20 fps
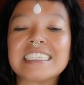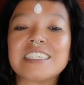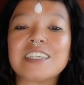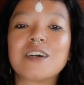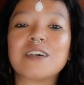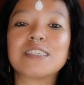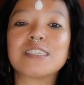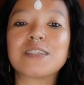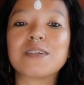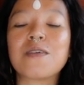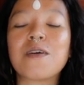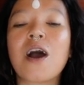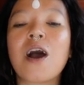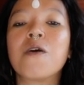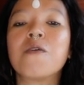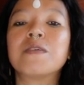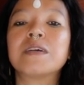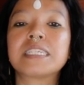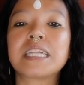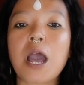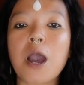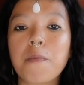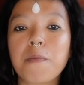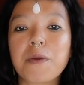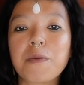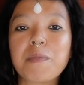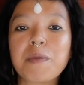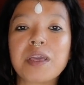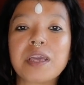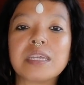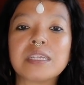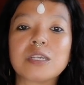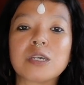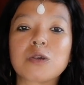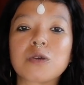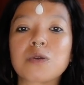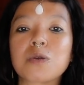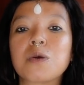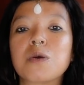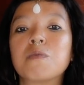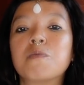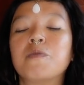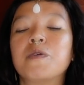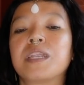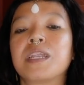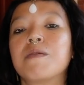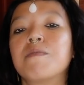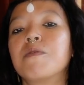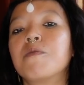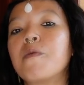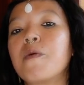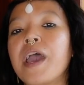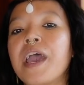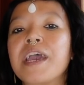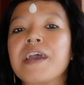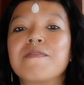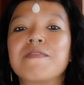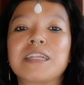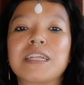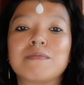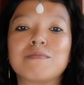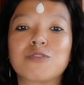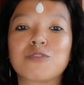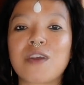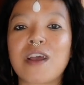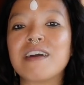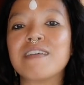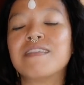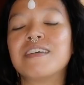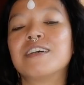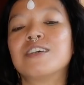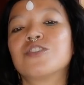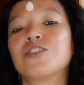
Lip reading: and also always helping me in the group when I'm away, when I'm travel.